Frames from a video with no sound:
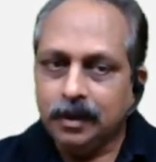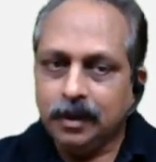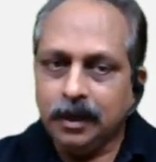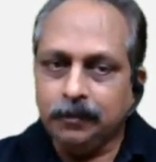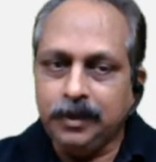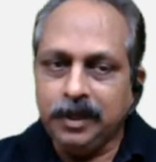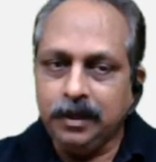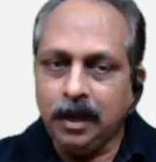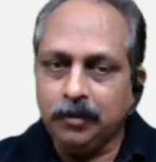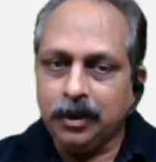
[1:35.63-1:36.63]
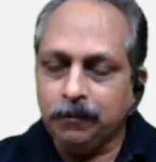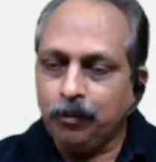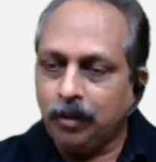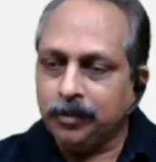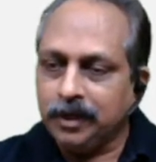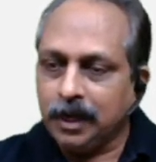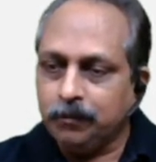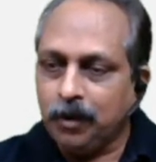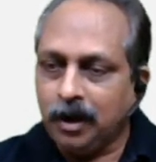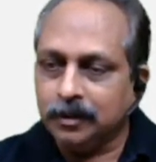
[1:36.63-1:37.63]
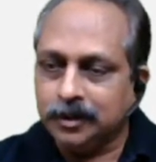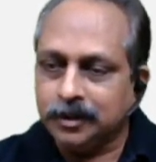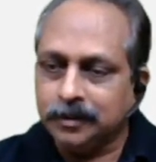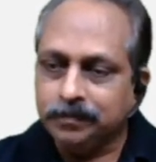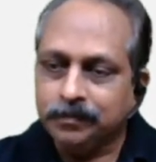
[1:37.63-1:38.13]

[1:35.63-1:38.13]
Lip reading: if they have informed in advance.